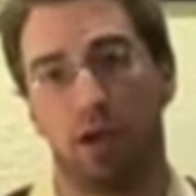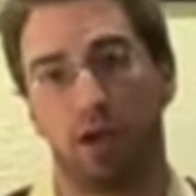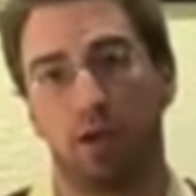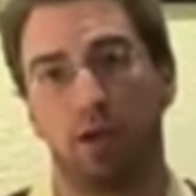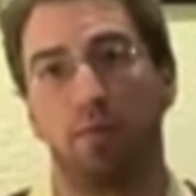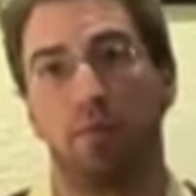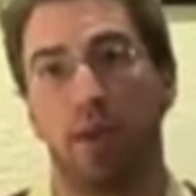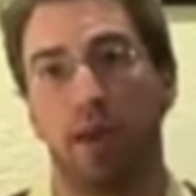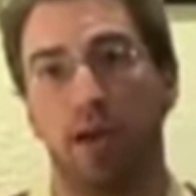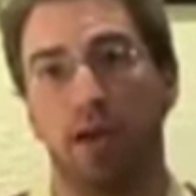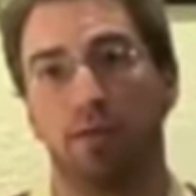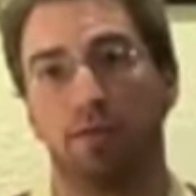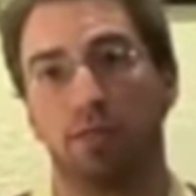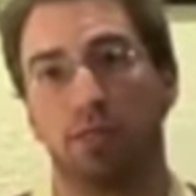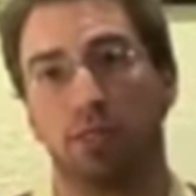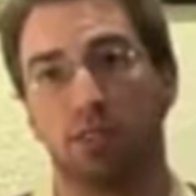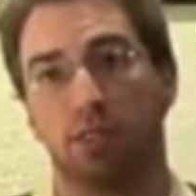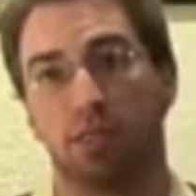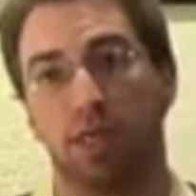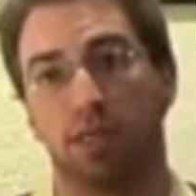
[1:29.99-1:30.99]
competitive
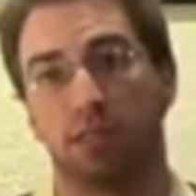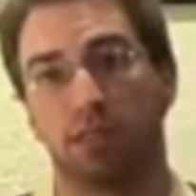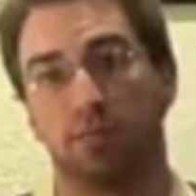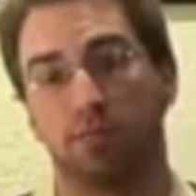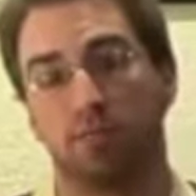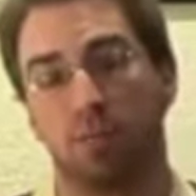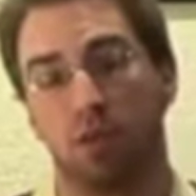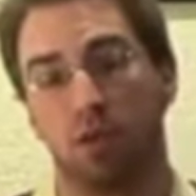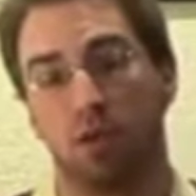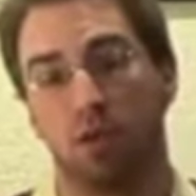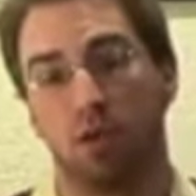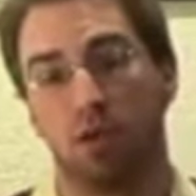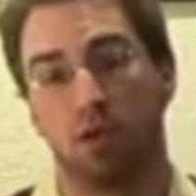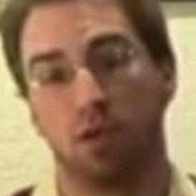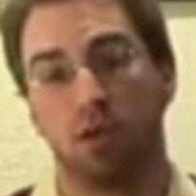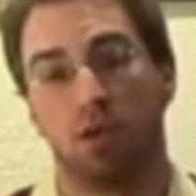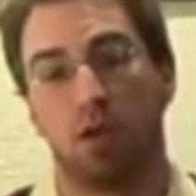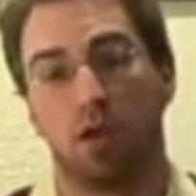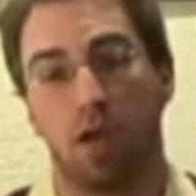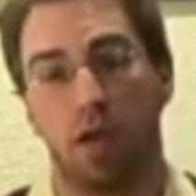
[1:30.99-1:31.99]
success.
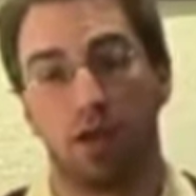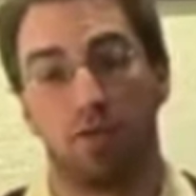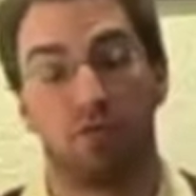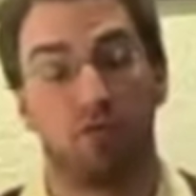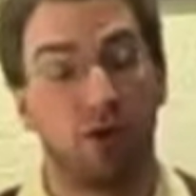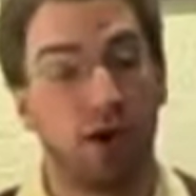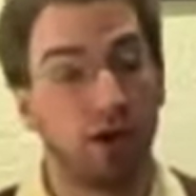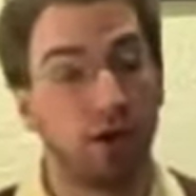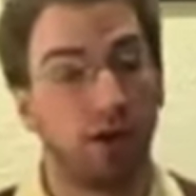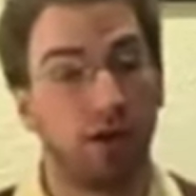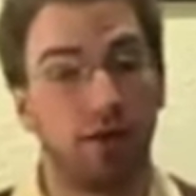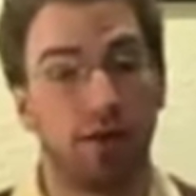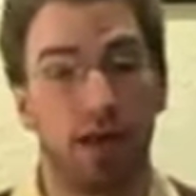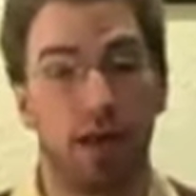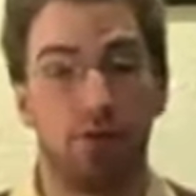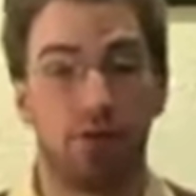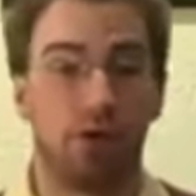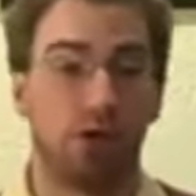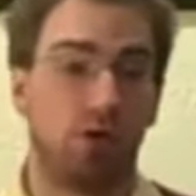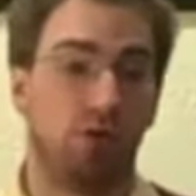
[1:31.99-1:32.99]
Finally,
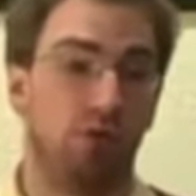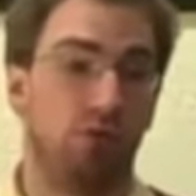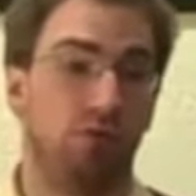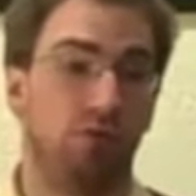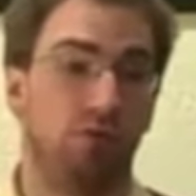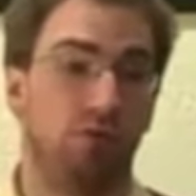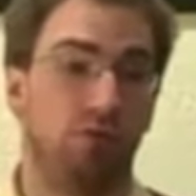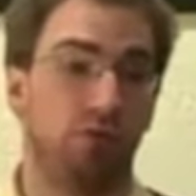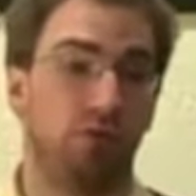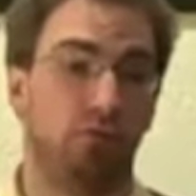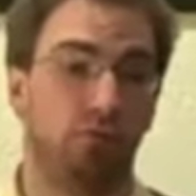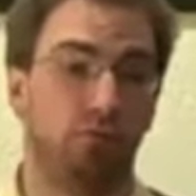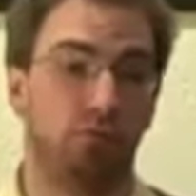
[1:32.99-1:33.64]
now that you've